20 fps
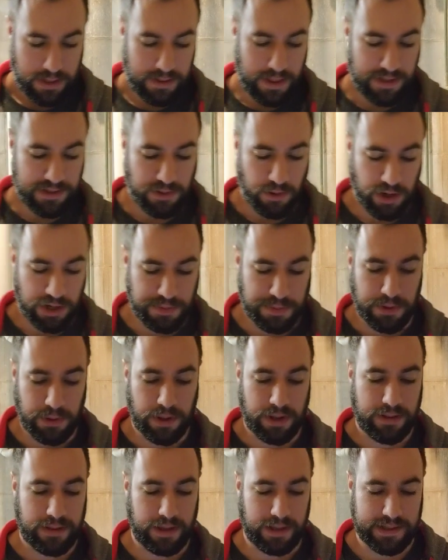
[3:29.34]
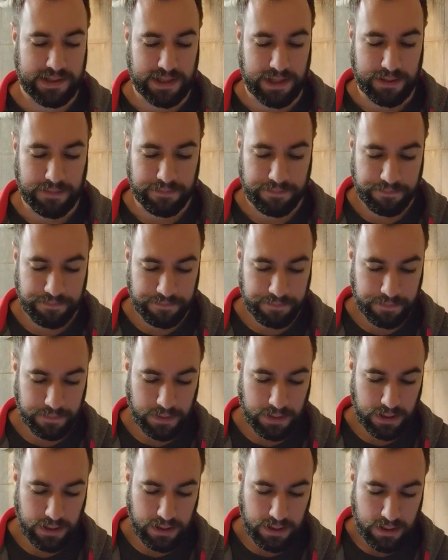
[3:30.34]
that's the order you're doing things in.
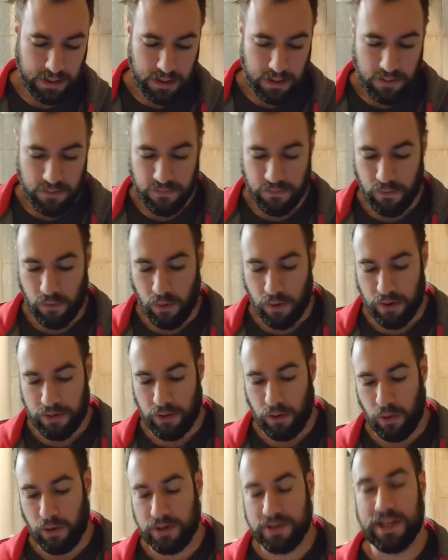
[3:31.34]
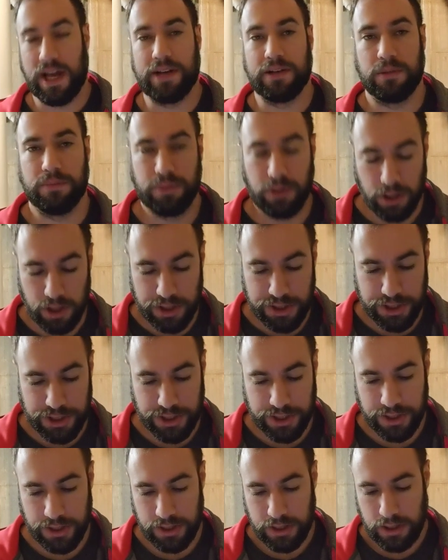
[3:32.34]
For the horizontal
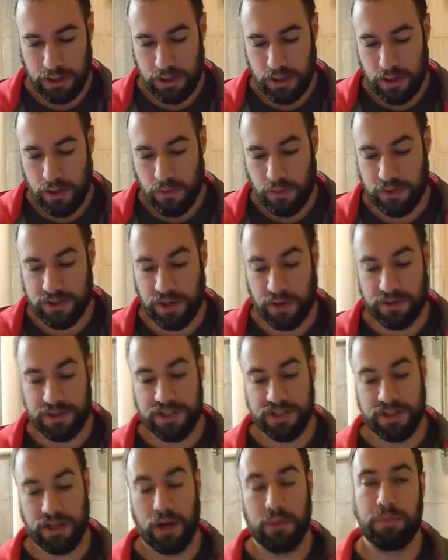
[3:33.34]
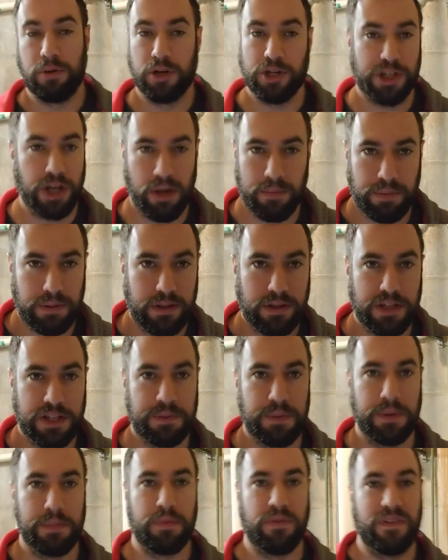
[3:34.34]
push, we're sort of just a push-up. You
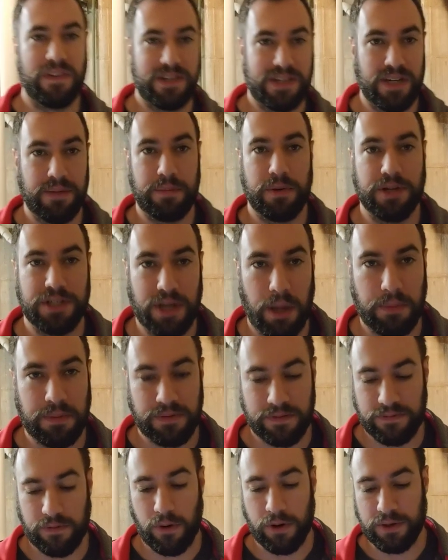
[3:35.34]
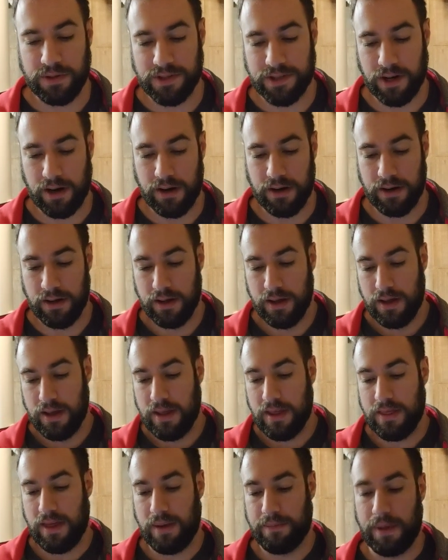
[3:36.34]
should be proficient at push-ups before you start,
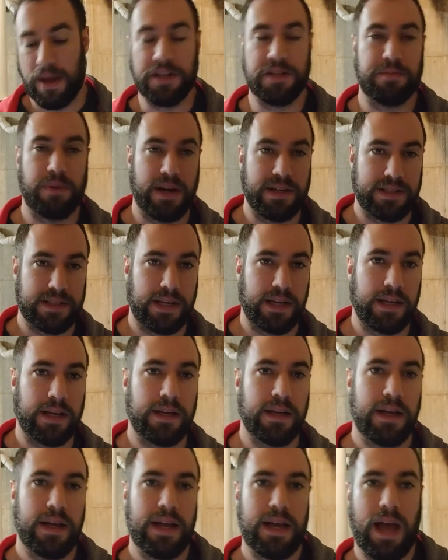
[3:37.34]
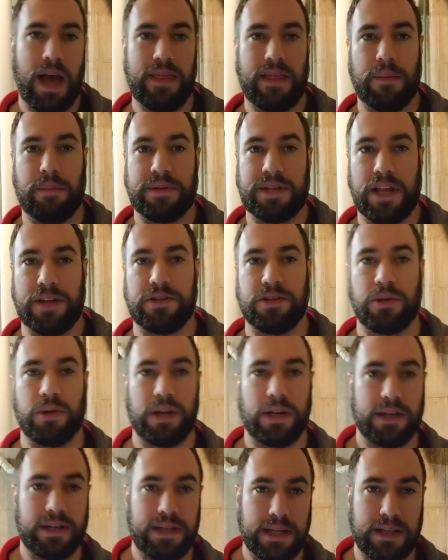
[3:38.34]
then bench pressing, and then potentially
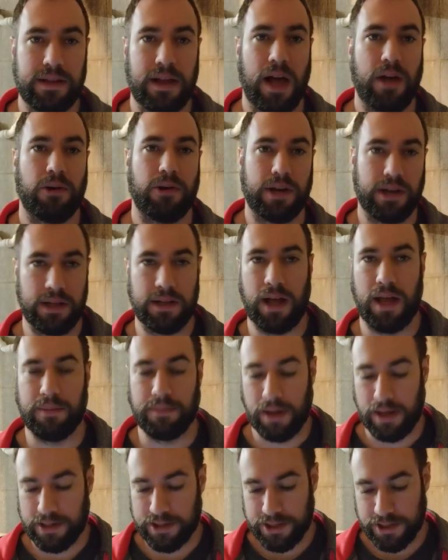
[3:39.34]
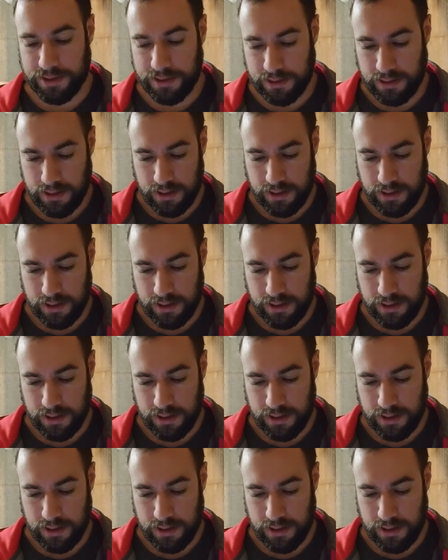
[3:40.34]
doing a decline or incline bench.